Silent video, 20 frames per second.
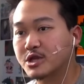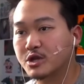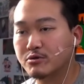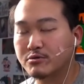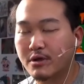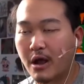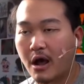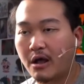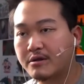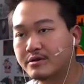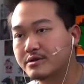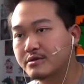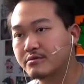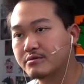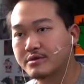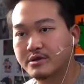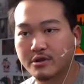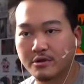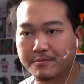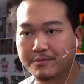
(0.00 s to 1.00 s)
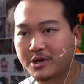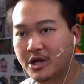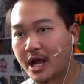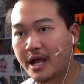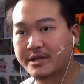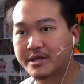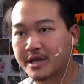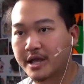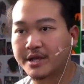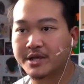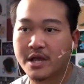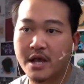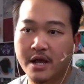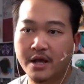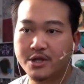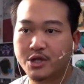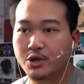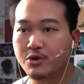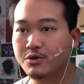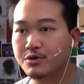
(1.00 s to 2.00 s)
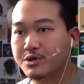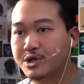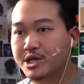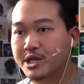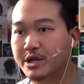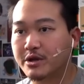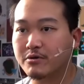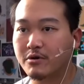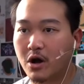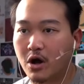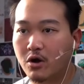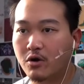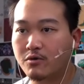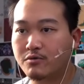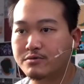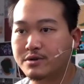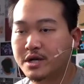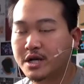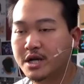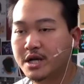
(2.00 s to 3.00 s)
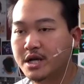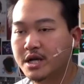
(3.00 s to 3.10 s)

$2 through the super chat says, do you still own